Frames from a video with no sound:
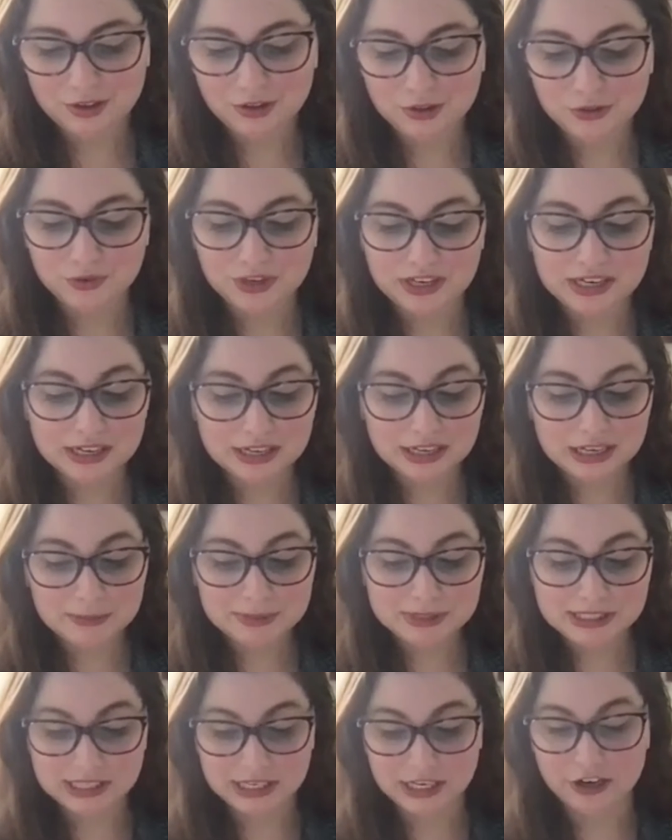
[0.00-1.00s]
3 can keep a
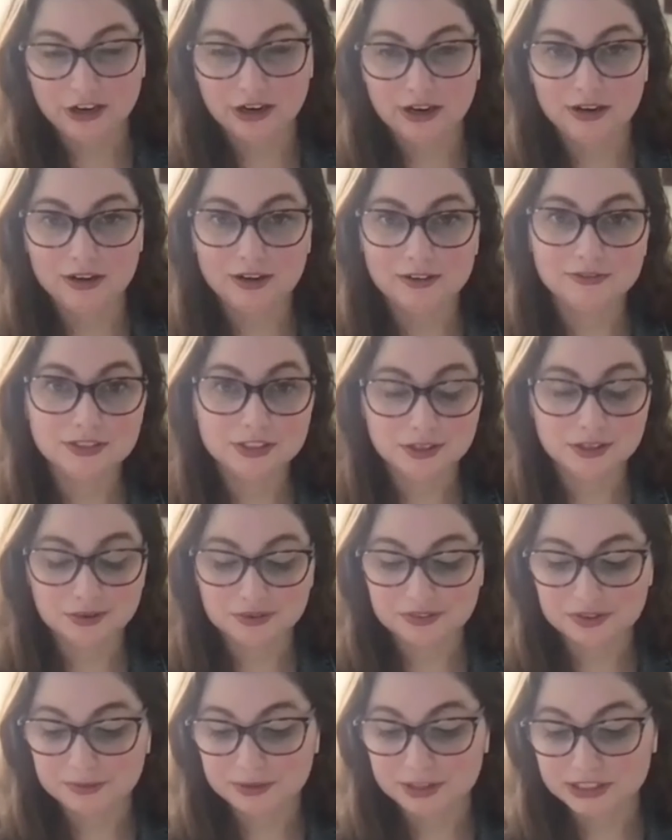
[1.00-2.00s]
secret if 2
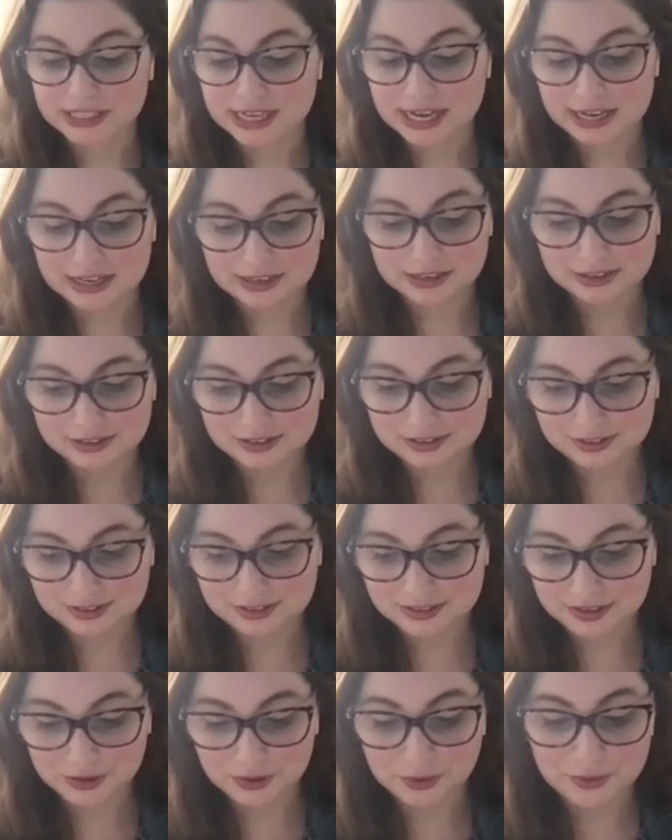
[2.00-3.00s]
of them are dead.
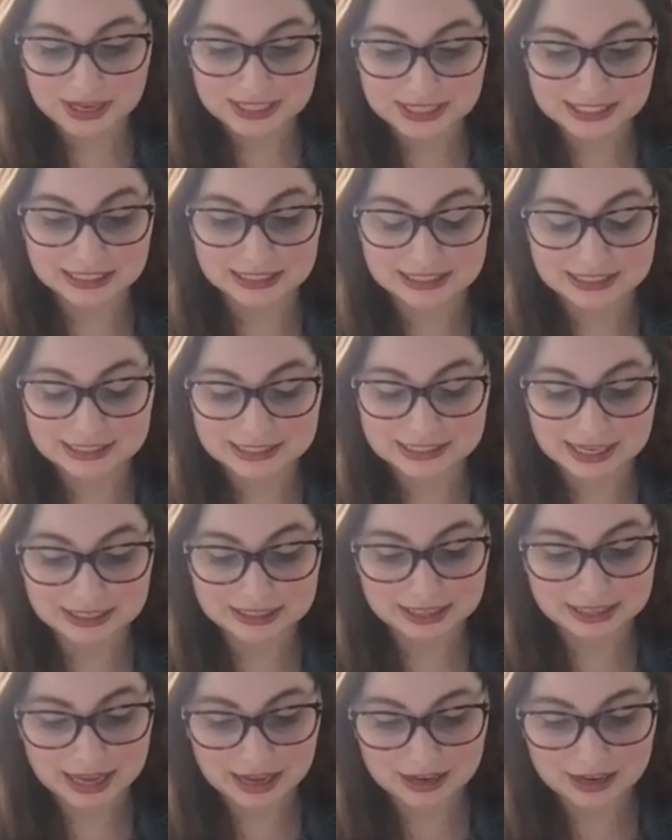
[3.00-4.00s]
Who was it that said
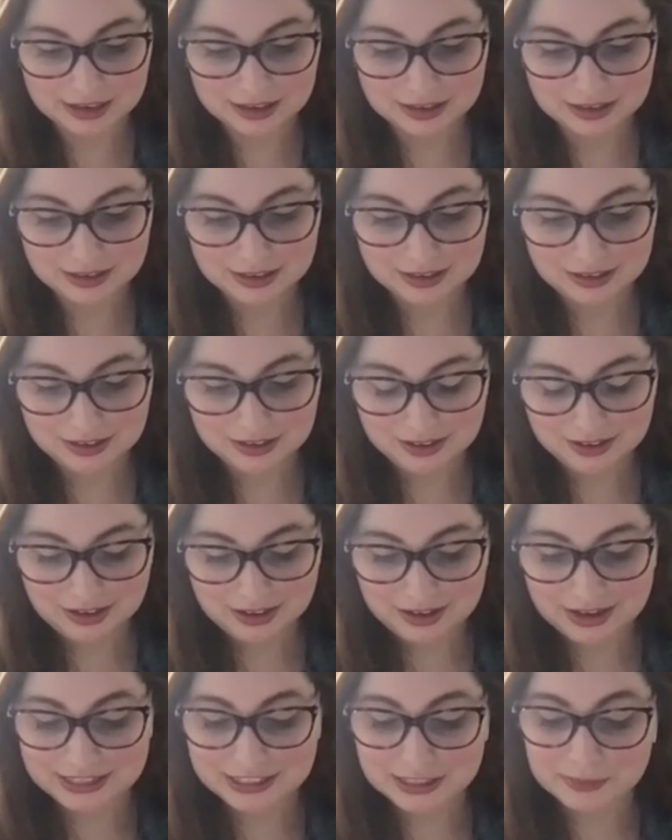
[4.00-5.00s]
that?
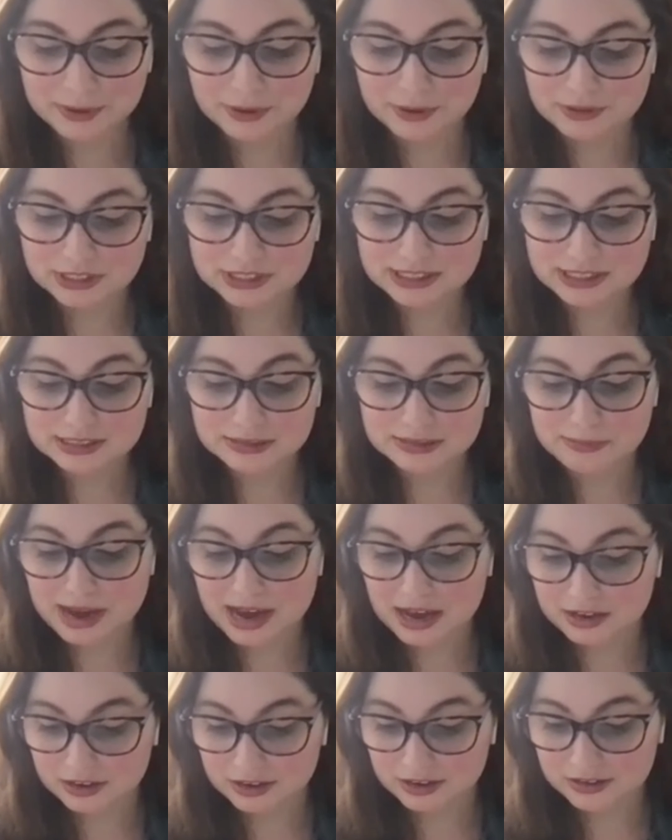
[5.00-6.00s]
I suppose it doesn't
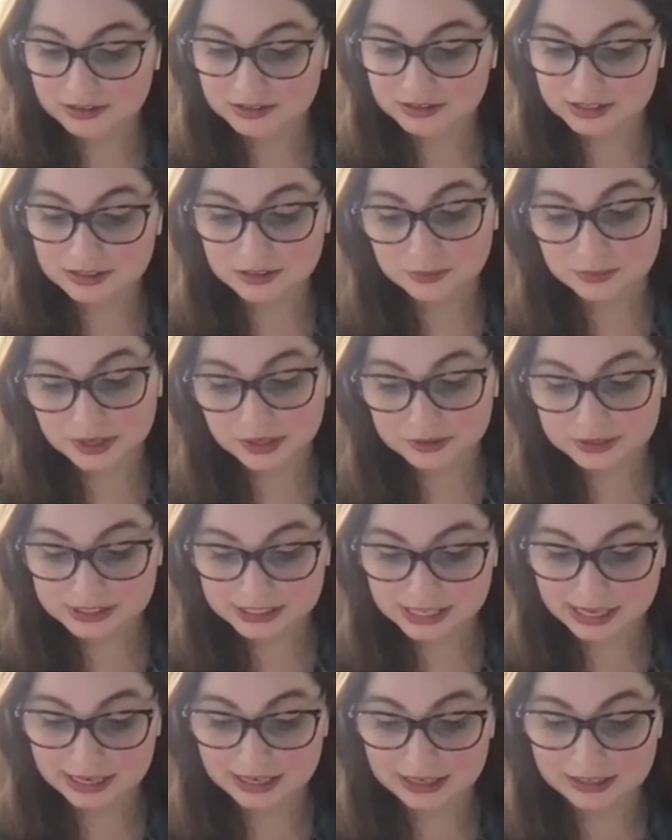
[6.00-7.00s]
matter, since the one who
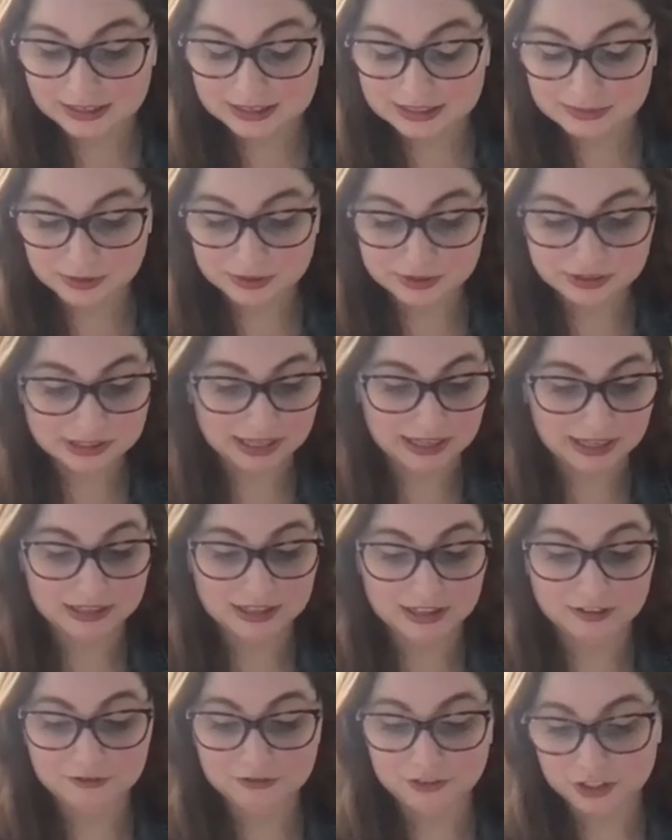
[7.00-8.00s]
said it is most likely
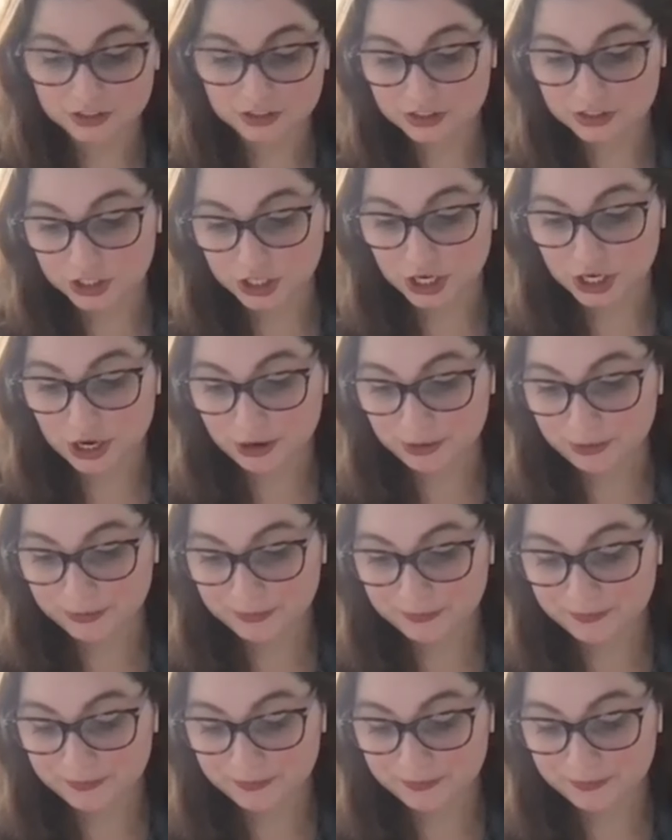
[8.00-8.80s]
the first to go.